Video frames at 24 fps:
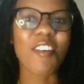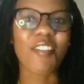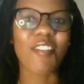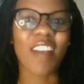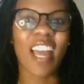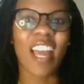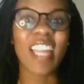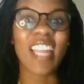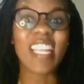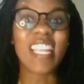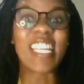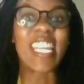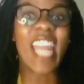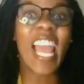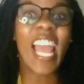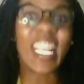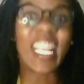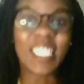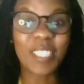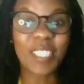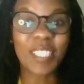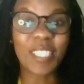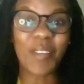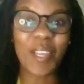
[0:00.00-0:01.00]
to think of a
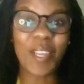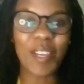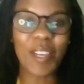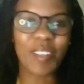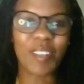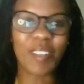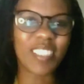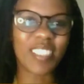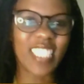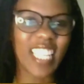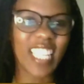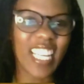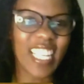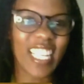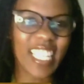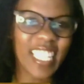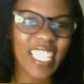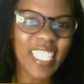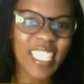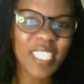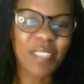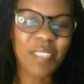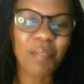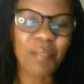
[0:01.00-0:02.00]
nice way of
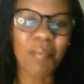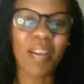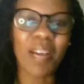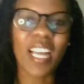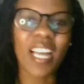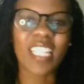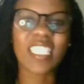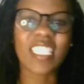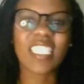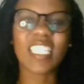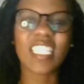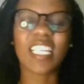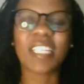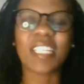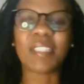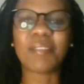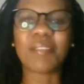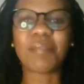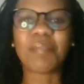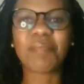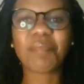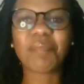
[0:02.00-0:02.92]
saying it, but